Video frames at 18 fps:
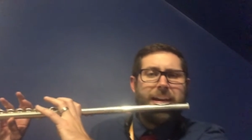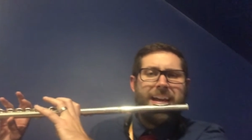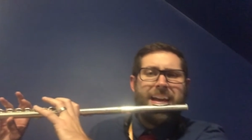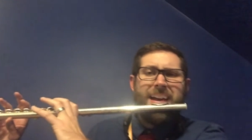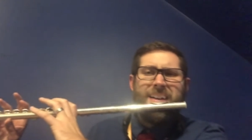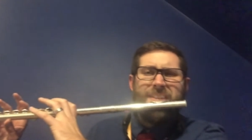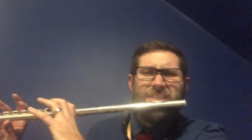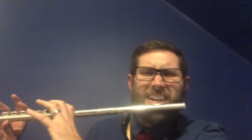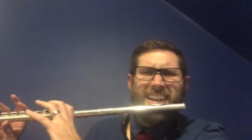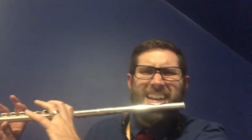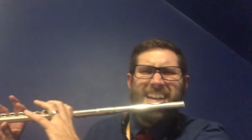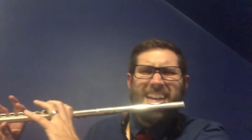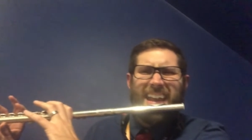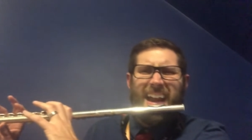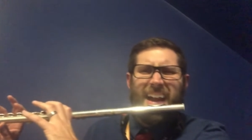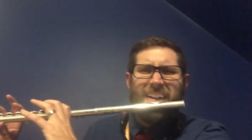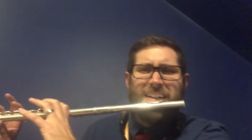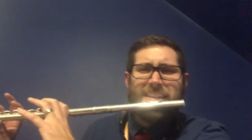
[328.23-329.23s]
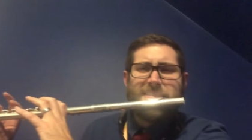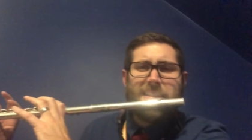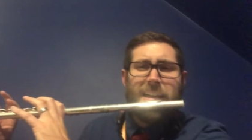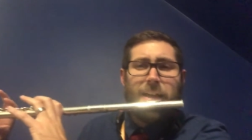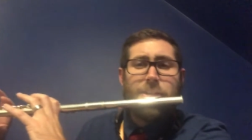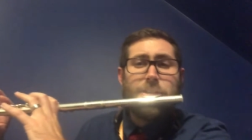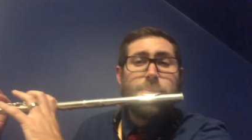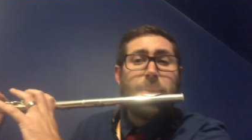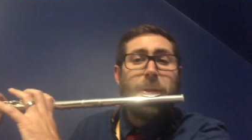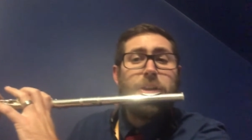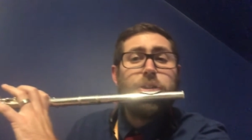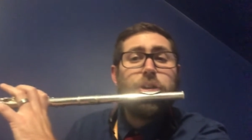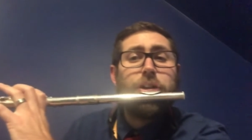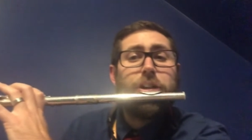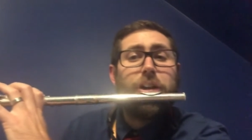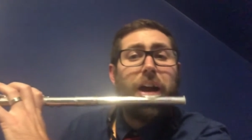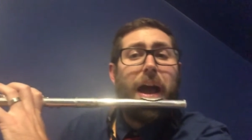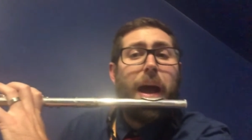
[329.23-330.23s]
If we're getting airy sounds, make
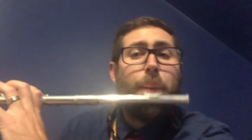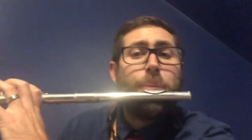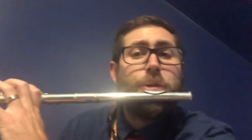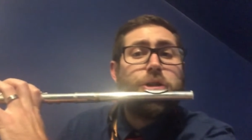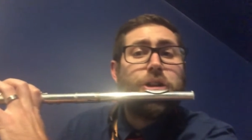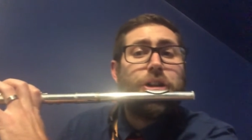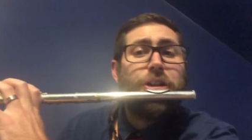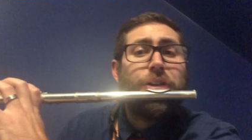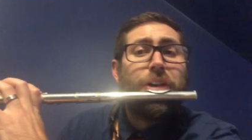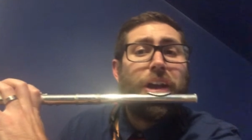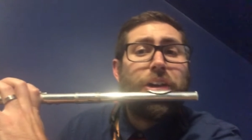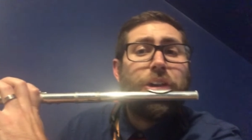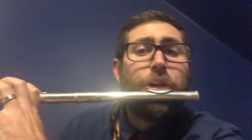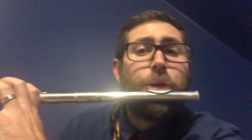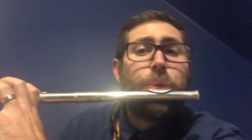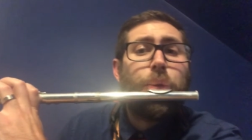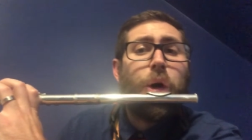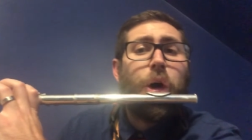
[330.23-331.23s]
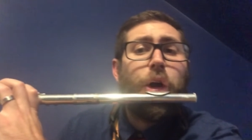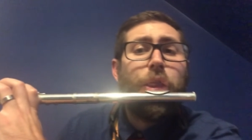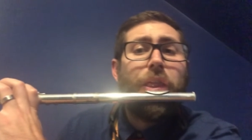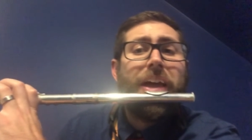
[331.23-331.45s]
sure your aperture is nice and small.